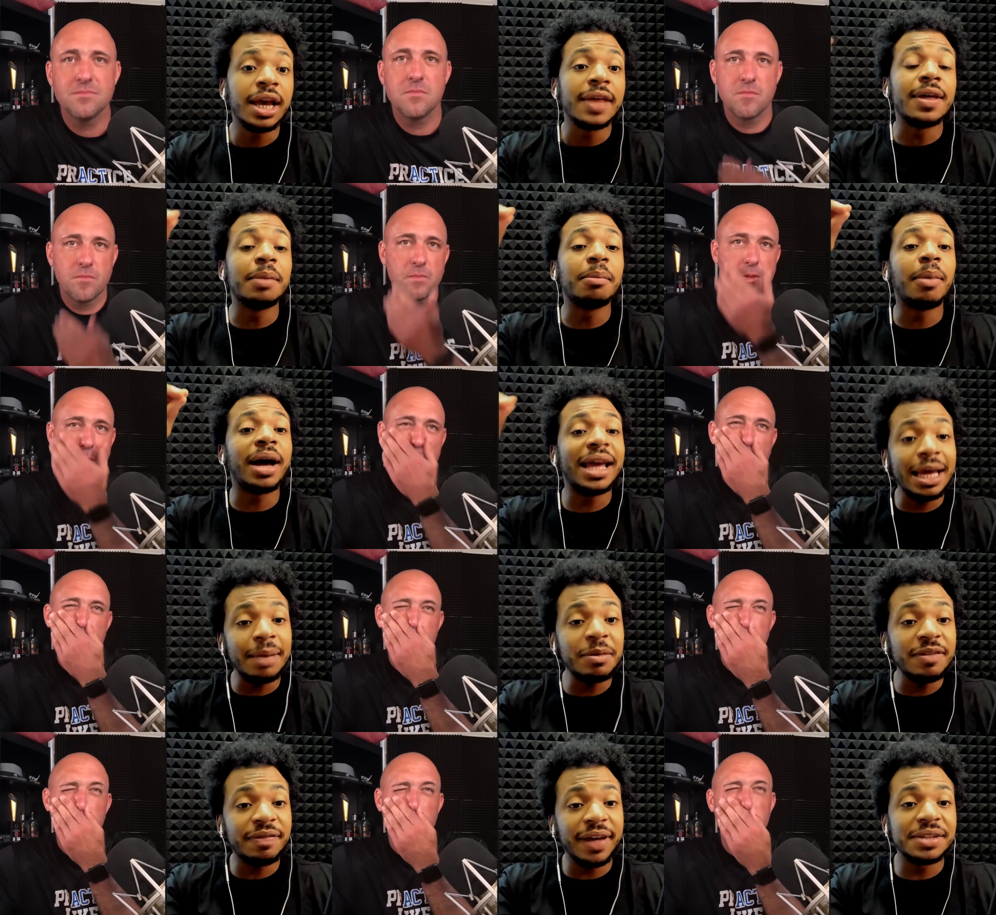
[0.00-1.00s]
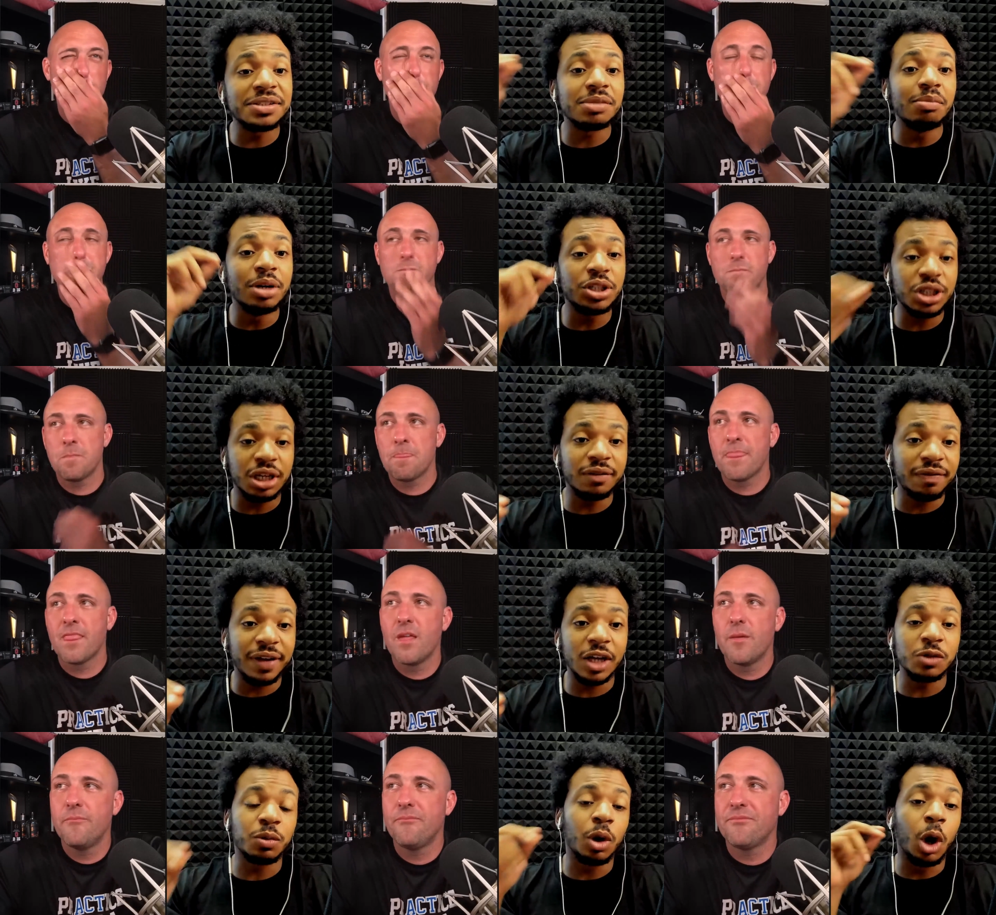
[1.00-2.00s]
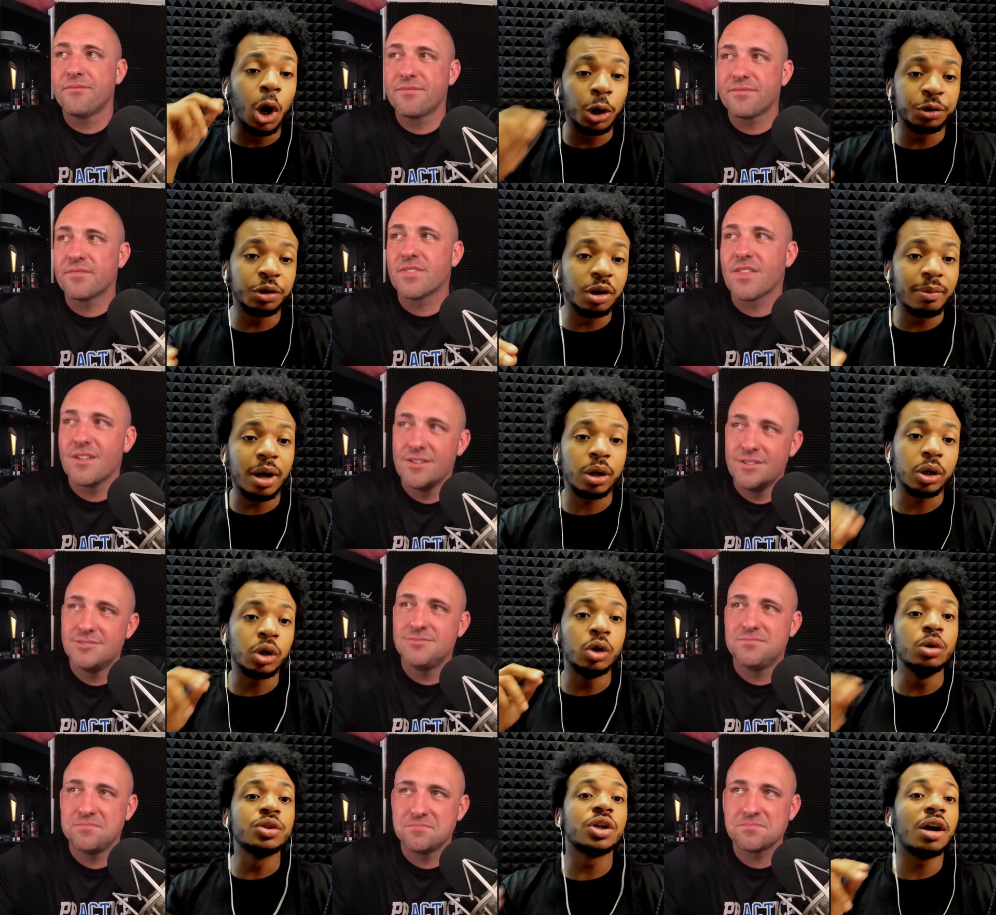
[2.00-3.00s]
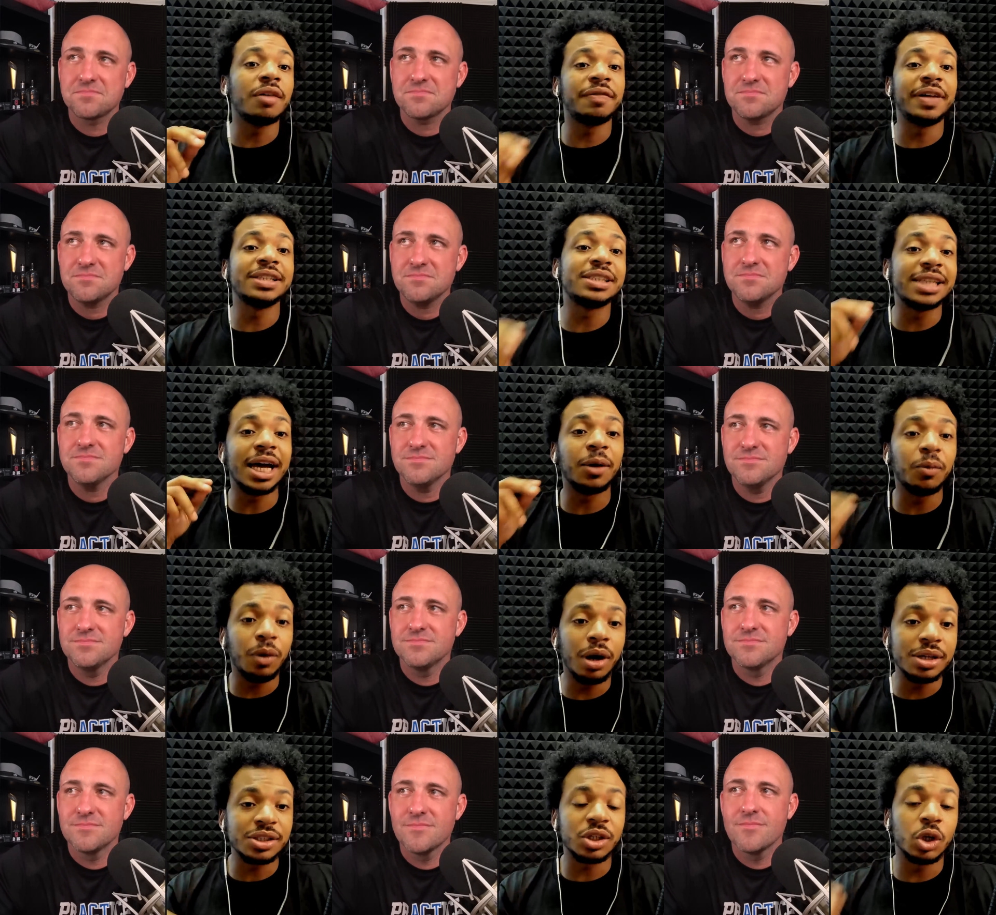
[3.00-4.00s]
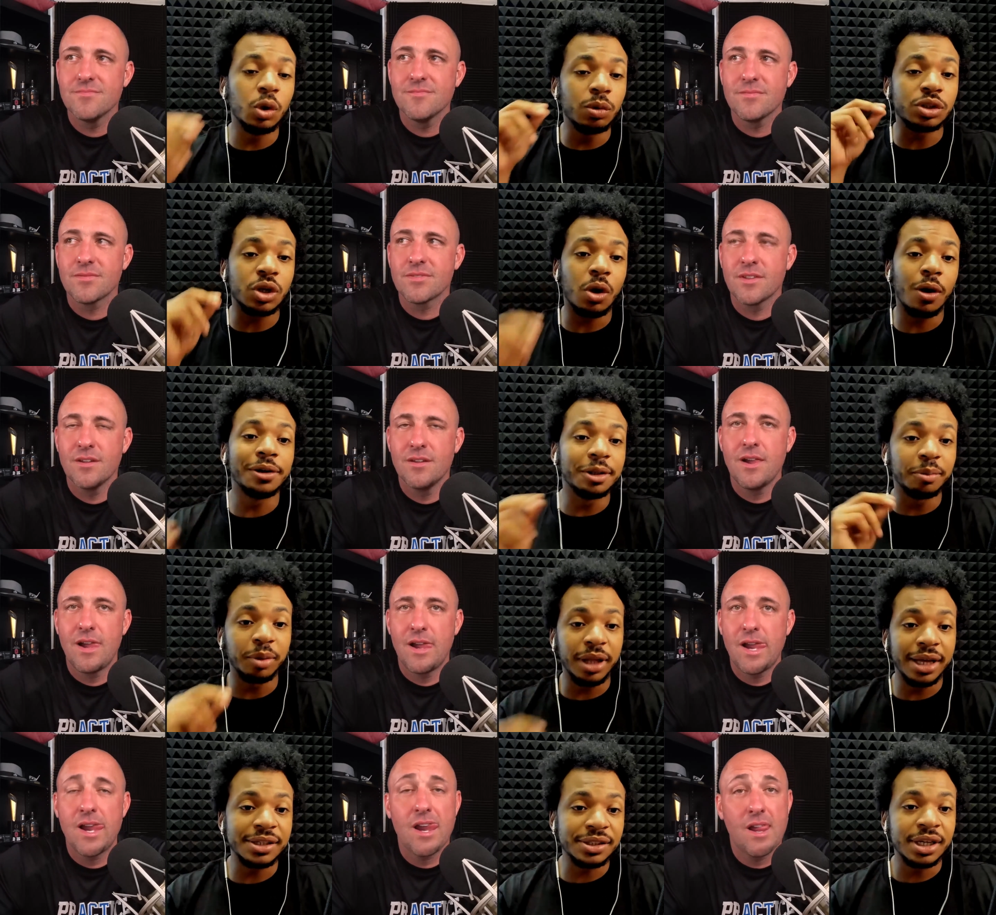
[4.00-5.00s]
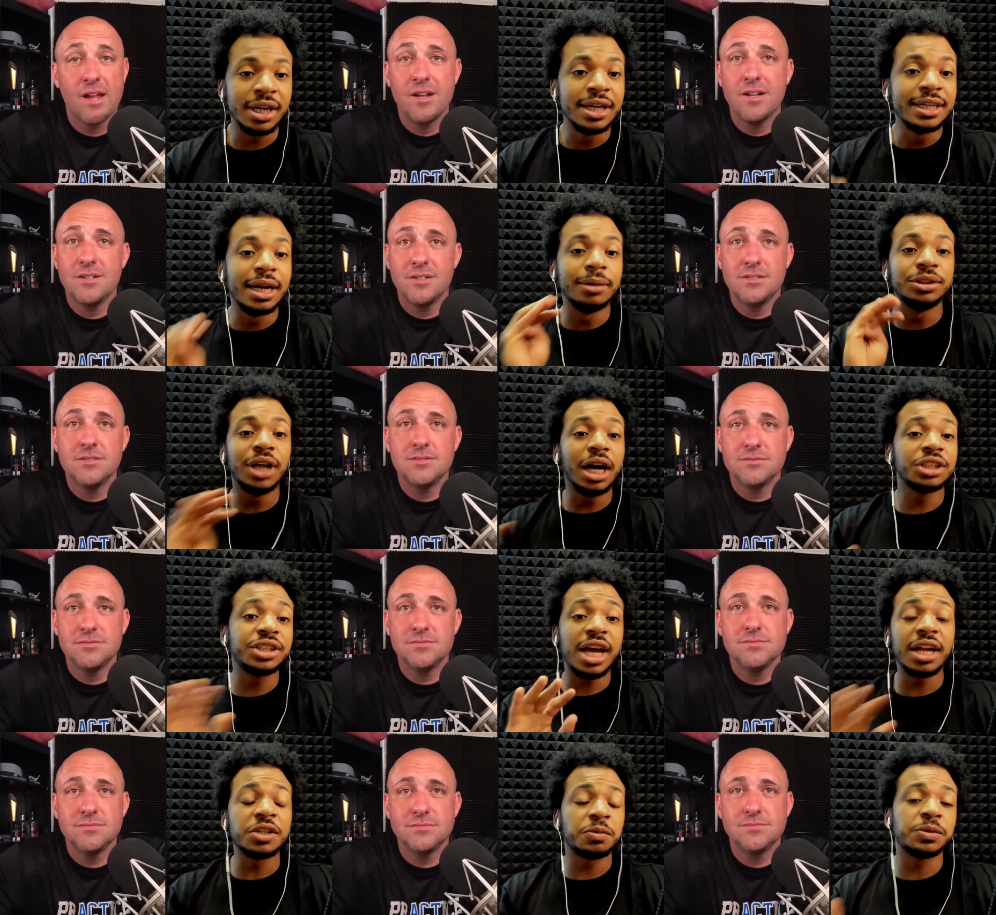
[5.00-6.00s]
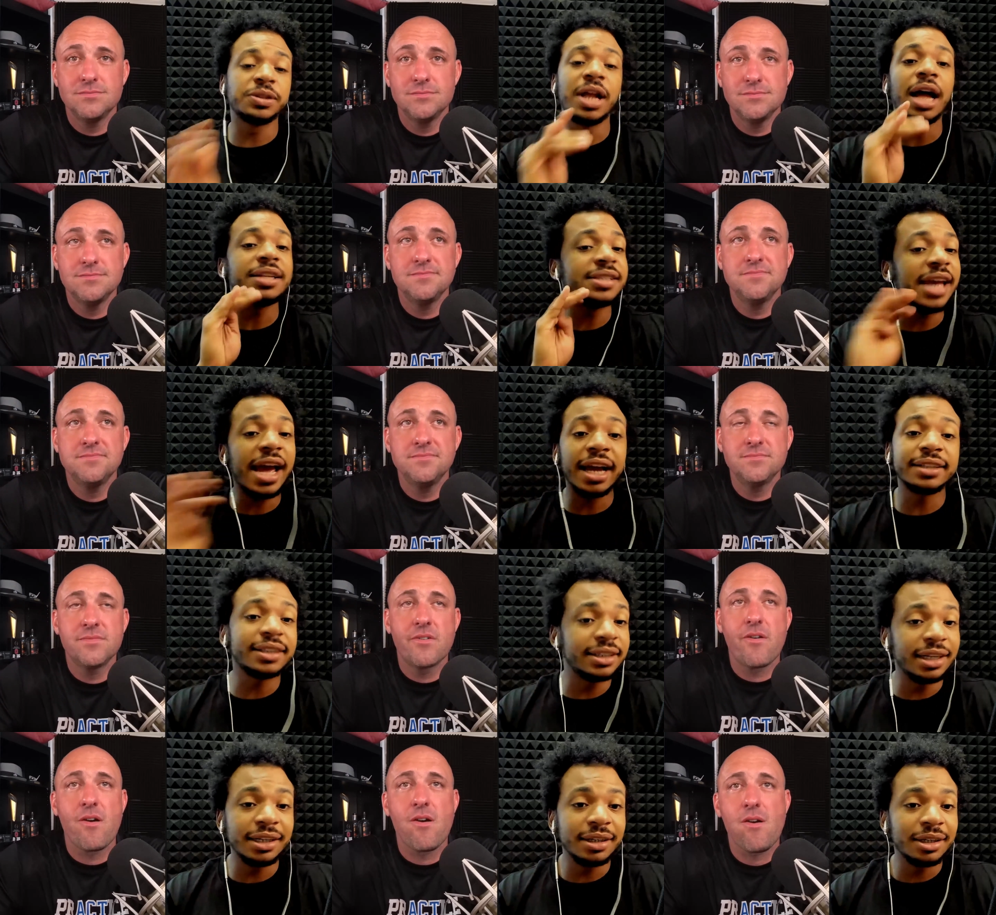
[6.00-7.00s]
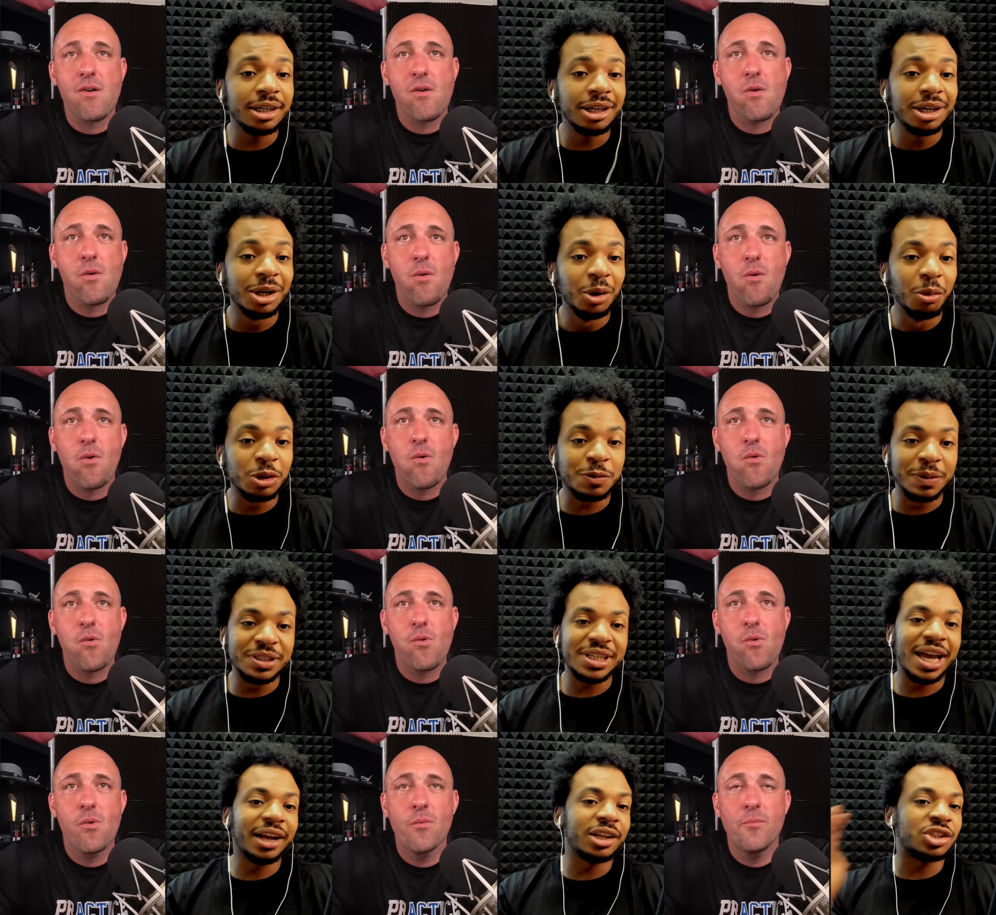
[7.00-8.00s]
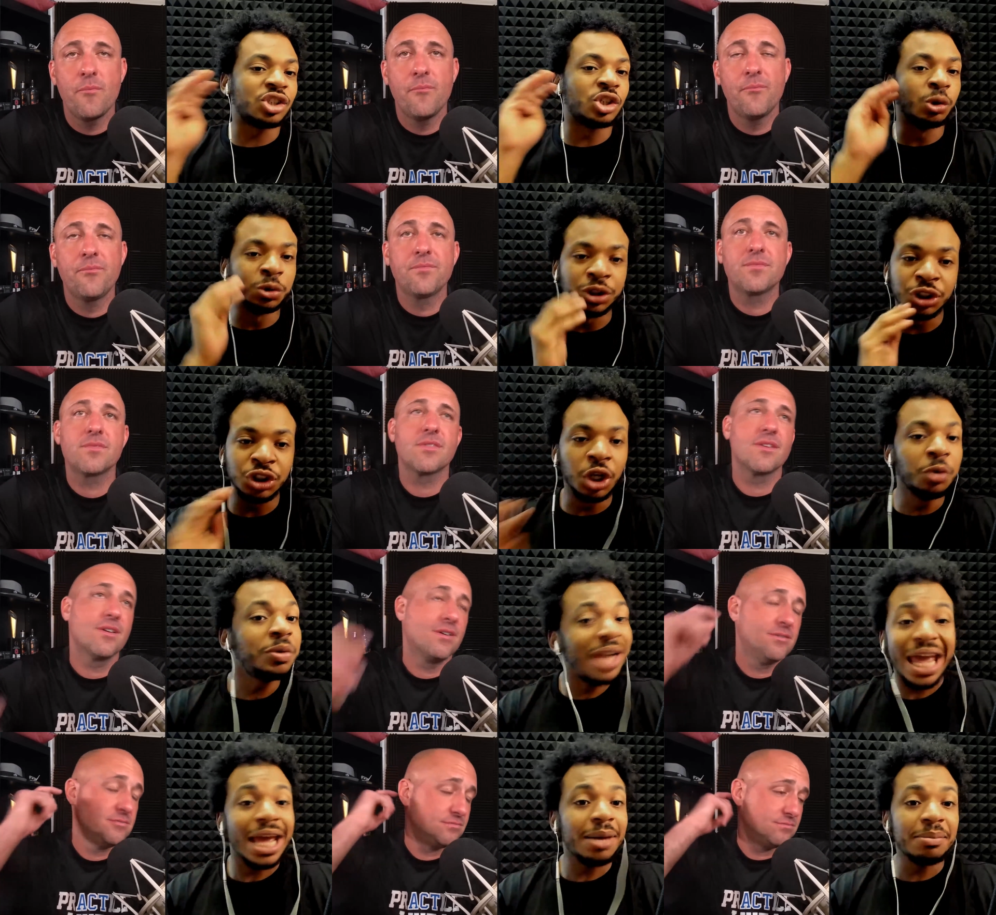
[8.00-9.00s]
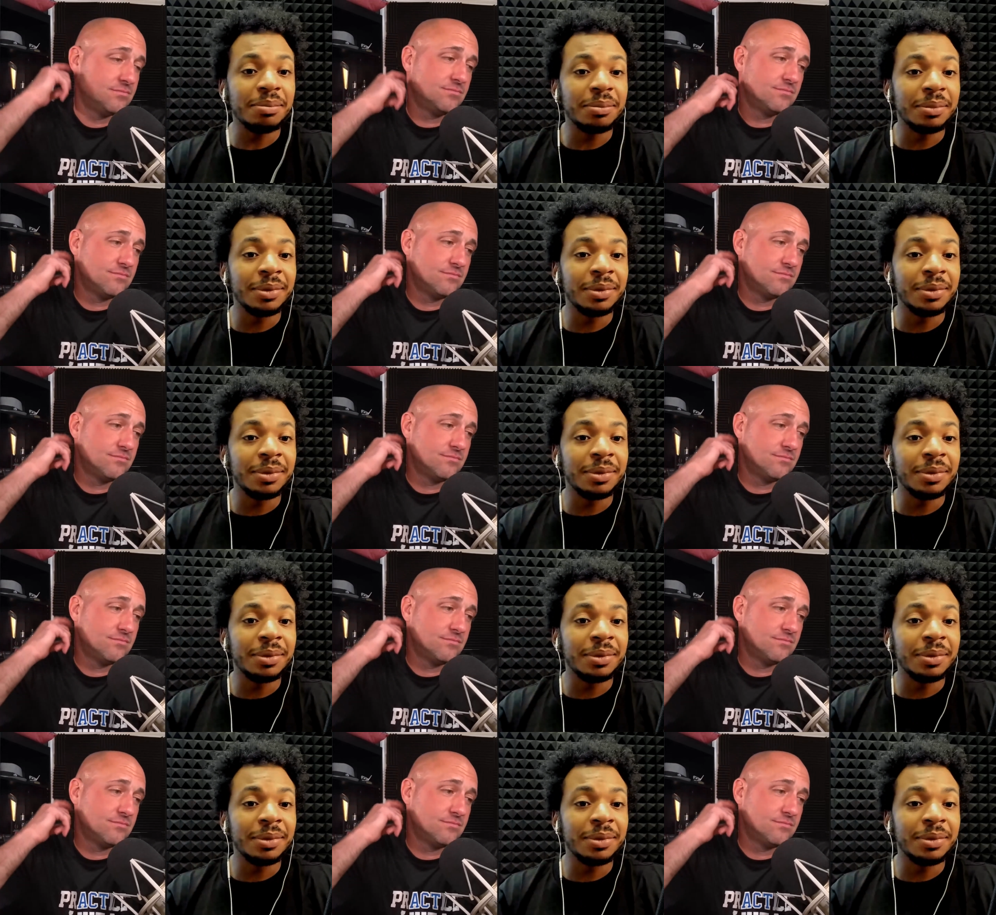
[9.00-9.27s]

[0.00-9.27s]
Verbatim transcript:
Speaker 1: Then Miami fans and Michigan fans were arguing about whose offense that was and who was calling the plays. Now, Josh Gattis was not tagged in it, which means he had to search his own name